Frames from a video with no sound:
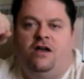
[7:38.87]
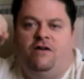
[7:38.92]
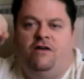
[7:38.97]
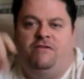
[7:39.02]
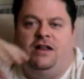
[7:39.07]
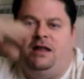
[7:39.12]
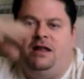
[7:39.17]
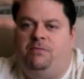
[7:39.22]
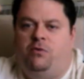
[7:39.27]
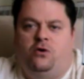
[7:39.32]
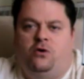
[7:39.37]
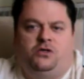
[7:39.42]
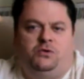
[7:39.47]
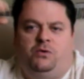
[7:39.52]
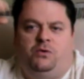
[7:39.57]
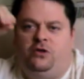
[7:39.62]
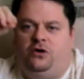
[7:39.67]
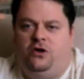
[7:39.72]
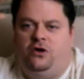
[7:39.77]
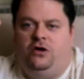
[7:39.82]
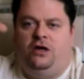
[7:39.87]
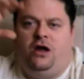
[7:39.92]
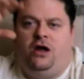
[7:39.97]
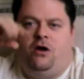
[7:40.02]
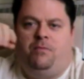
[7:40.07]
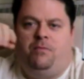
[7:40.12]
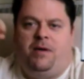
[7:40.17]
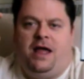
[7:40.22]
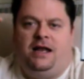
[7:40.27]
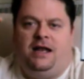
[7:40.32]
of any person, with a good guy
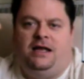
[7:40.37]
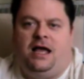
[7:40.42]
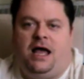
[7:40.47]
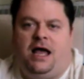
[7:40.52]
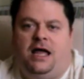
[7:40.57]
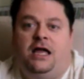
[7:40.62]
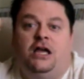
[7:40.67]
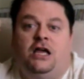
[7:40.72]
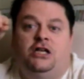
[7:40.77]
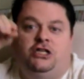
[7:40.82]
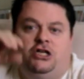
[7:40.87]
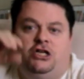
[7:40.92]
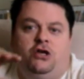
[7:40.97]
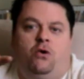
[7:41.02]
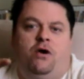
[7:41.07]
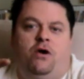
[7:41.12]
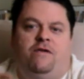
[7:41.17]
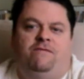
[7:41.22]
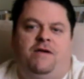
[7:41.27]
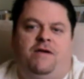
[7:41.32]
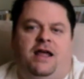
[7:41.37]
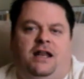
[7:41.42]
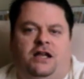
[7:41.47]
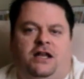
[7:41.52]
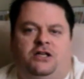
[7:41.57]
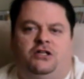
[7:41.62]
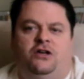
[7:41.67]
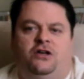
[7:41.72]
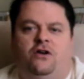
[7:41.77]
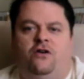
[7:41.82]
or bad guy, to your
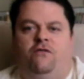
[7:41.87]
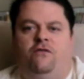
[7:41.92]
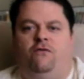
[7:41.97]
advantage.